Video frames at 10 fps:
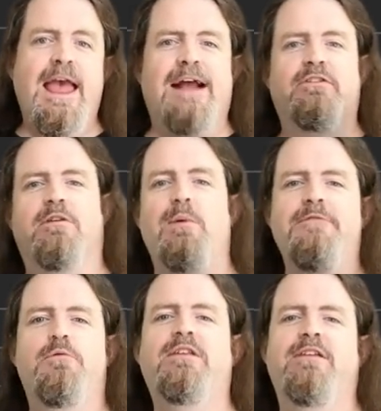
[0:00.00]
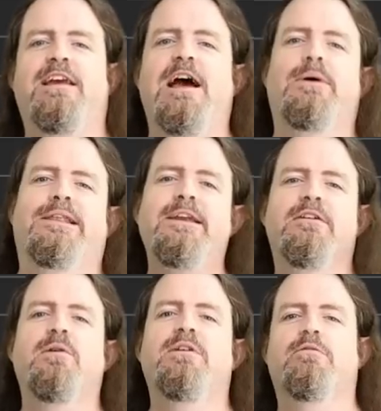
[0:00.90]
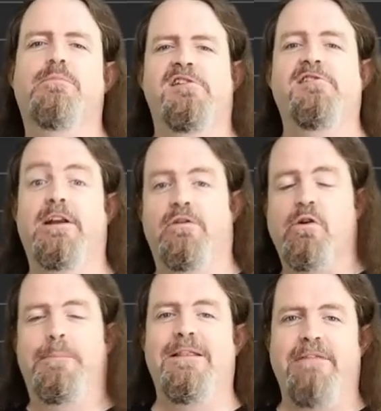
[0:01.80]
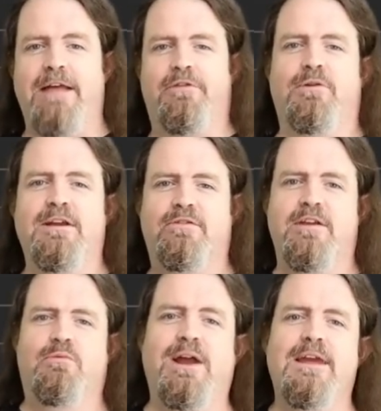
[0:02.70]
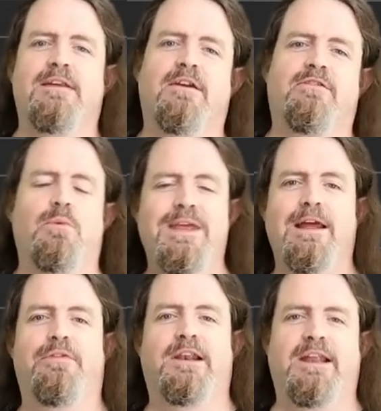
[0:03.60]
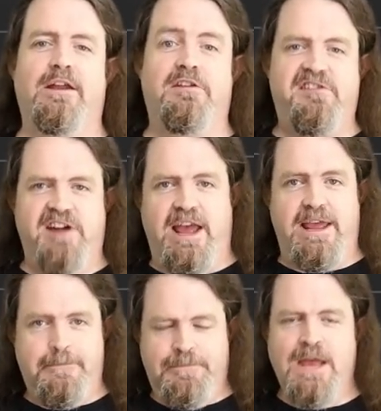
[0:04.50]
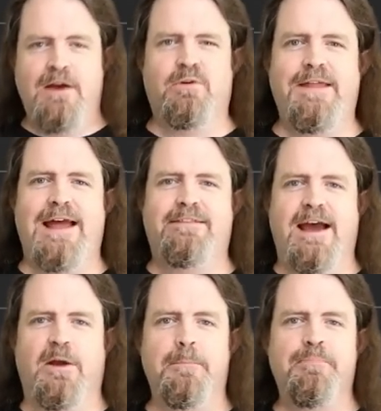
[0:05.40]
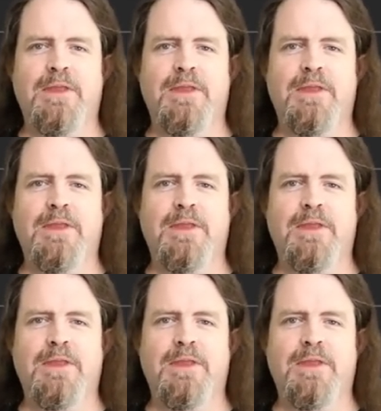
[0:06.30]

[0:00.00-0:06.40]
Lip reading: And so if we take our leet code expression and drop in that 3 as the array indexer, we get the letter J. Write that down.